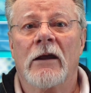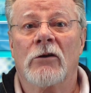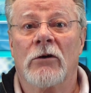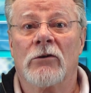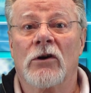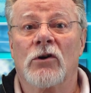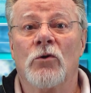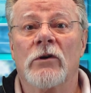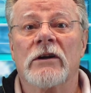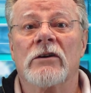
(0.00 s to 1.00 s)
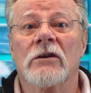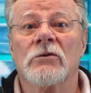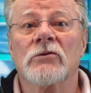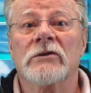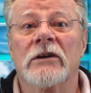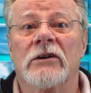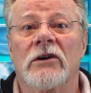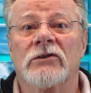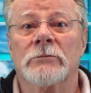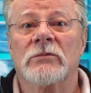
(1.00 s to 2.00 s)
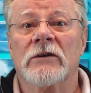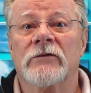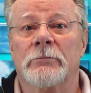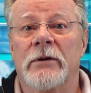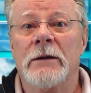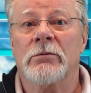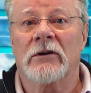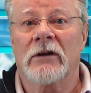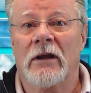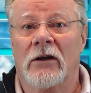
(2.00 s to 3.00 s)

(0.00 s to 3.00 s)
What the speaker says: quote, according to the laws and customs of the people,